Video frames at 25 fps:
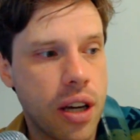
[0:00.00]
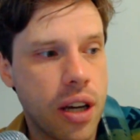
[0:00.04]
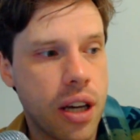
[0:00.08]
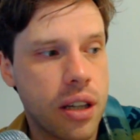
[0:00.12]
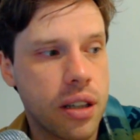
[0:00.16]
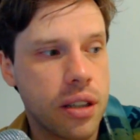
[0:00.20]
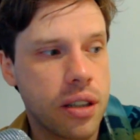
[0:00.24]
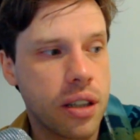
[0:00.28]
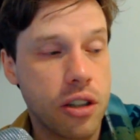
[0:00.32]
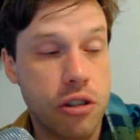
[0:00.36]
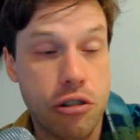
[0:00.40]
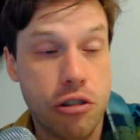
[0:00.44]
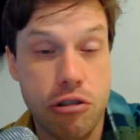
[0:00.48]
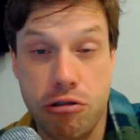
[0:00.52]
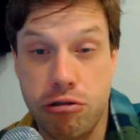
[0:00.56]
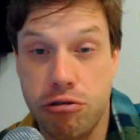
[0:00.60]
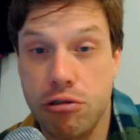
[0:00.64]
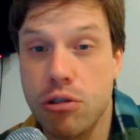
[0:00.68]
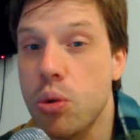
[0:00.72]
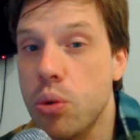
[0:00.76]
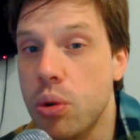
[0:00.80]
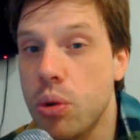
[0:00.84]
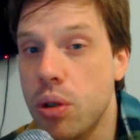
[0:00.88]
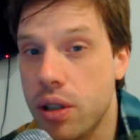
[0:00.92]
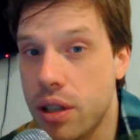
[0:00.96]
and
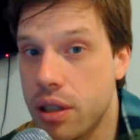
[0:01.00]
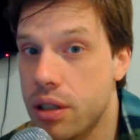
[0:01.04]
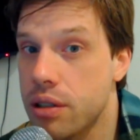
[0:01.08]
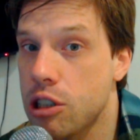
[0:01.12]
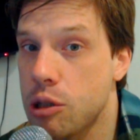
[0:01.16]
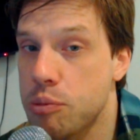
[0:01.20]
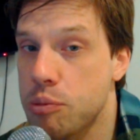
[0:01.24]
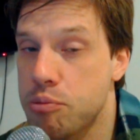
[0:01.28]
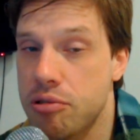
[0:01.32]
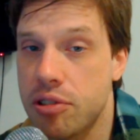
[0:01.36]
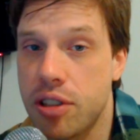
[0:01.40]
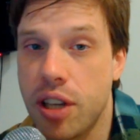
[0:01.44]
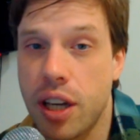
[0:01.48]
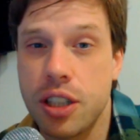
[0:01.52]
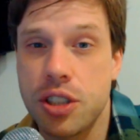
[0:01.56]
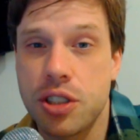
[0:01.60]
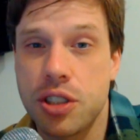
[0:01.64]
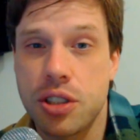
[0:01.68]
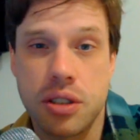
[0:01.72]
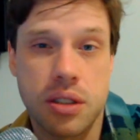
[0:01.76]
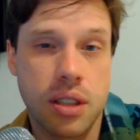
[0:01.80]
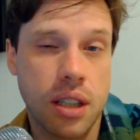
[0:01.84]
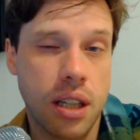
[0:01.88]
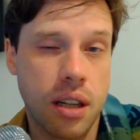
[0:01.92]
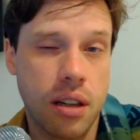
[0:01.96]
cruel
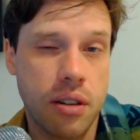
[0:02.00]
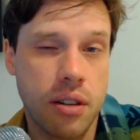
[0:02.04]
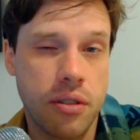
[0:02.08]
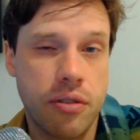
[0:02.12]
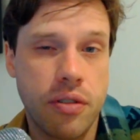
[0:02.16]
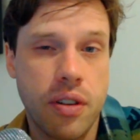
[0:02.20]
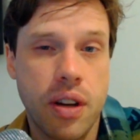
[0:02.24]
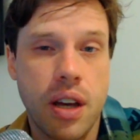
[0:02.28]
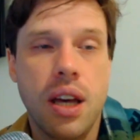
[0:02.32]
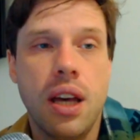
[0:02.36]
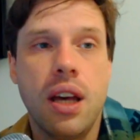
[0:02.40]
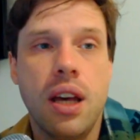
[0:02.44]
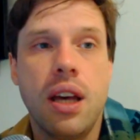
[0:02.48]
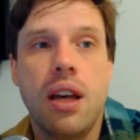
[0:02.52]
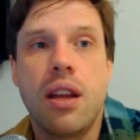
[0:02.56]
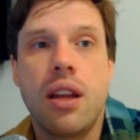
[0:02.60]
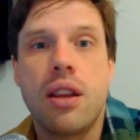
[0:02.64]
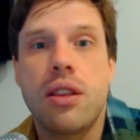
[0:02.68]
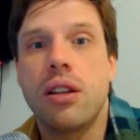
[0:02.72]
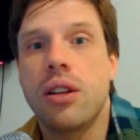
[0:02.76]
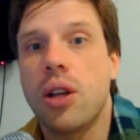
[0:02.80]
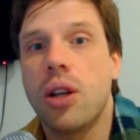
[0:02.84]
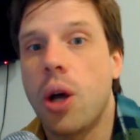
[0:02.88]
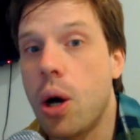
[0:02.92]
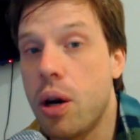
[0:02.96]
interpretation of
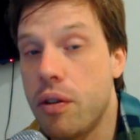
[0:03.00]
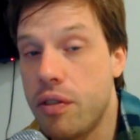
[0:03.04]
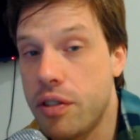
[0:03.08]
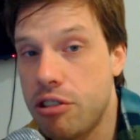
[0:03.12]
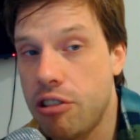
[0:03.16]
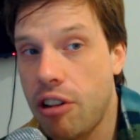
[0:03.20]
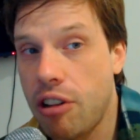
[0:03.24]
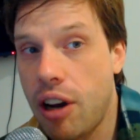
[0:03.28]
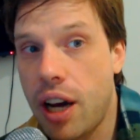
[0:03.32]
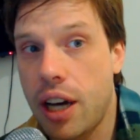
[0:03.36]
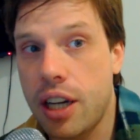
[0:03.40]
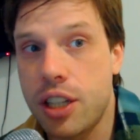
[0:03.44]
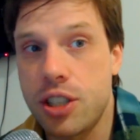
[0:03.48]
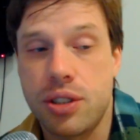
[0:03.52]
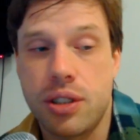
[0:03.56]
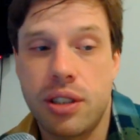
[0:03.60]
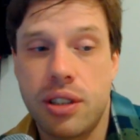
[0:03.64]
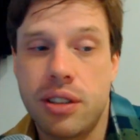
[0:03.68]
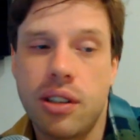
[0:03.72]
the law of attraction.